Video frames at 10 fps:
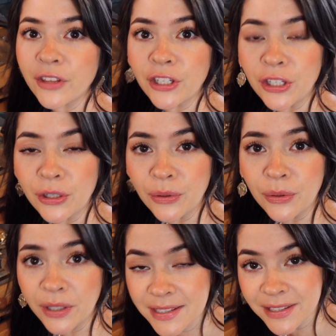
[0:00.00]
the
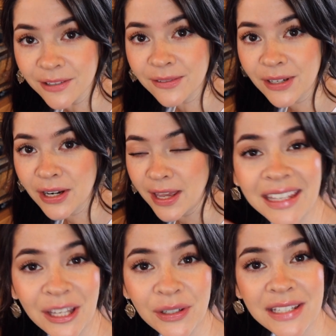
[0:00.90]
new silver. The
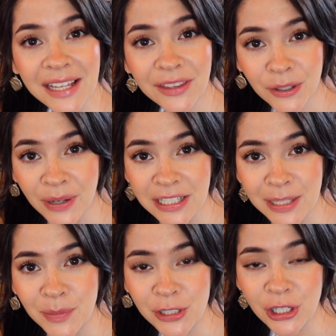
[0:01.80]
kiln is at the correct
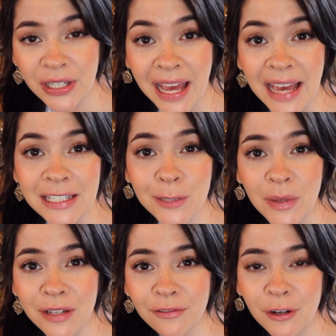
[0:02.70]
temperature and it has
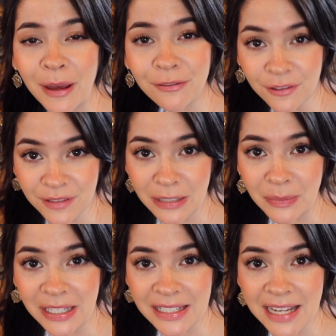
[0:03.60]
been for about 15
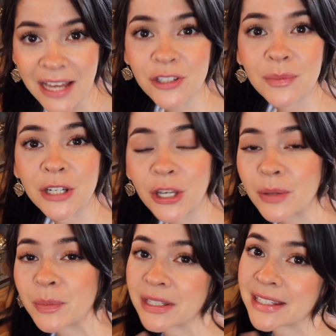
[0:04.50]
minutes now, so I'm gonna go
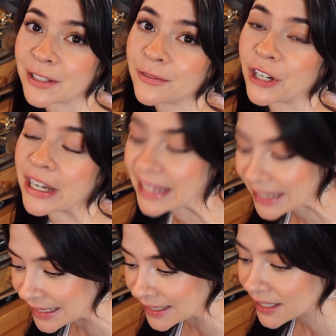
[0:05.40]
ahead and put the silver
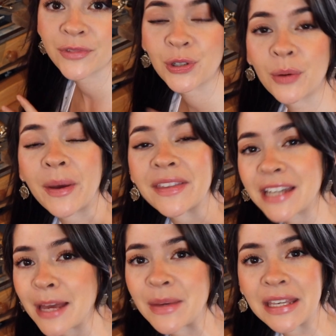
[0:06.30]
in, so by the
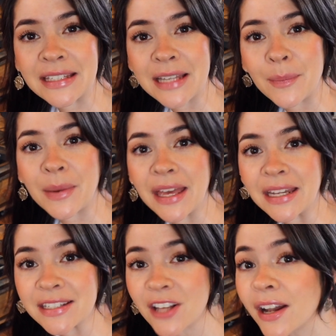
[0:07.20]
time it heats up
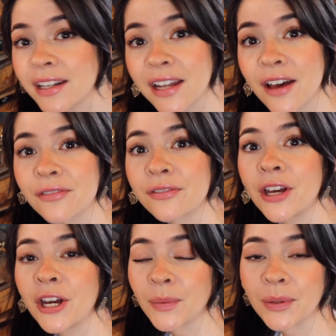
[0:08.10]
and is hot enough,
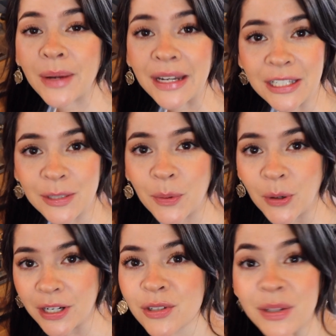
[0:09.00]
we're ready to
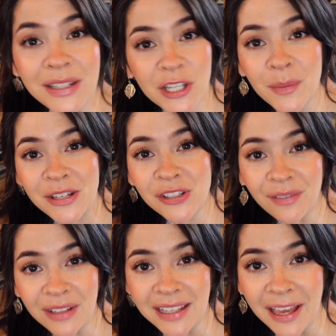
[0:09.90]
pour. So let's go measure everything